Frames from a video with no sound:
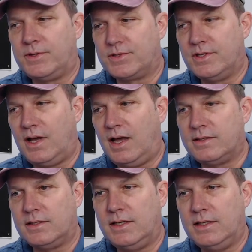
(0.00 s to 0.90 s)

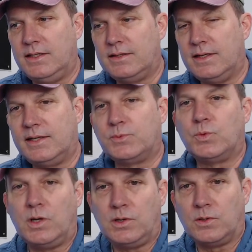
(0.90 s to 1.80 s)
not anything
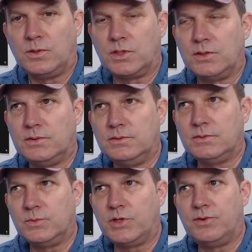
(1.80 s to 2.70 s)
wrong
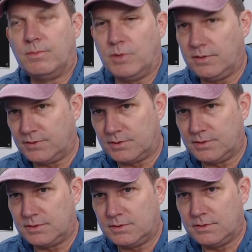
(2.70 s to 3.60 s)
with your muffler
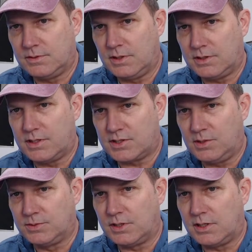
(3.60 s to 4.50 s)
that's
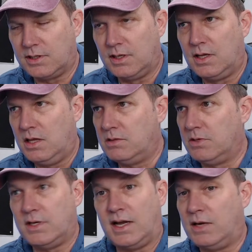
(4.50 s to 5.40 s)
on there,
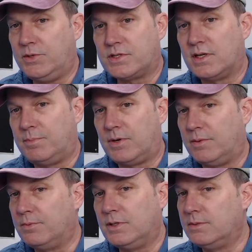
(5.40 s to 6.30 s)
then I would say
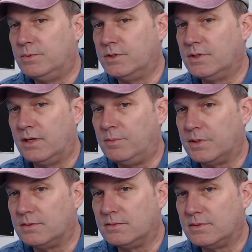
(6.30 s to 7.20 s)
probably wouldn't help
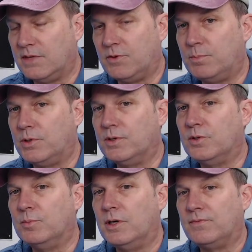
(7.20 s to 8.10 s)
it if you put a
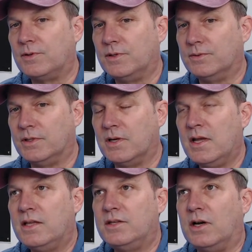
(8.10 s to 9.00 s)
new muffler on there.
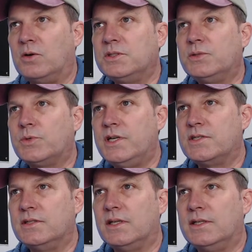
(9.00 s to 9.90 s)
The only
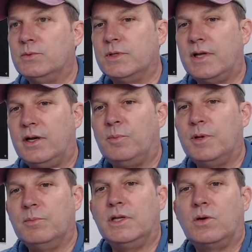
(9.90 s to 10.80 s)
reason that it would help
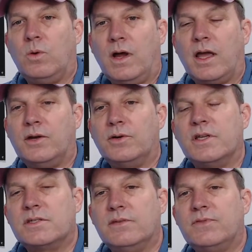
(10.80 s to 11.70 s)
it be quieter
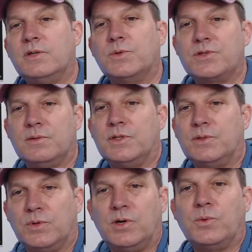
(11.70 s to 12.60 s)
is if there was something
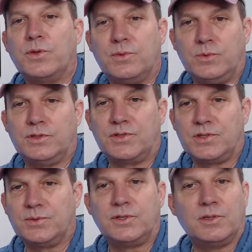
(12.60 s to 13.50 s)
wrong with the one that's
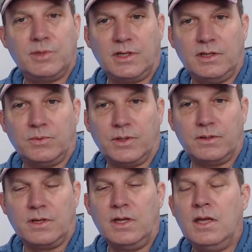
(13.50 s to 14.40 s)
on there to begin with.
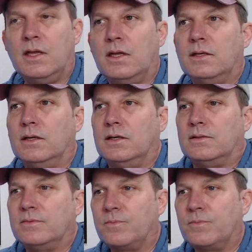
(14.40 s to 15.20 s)
Now,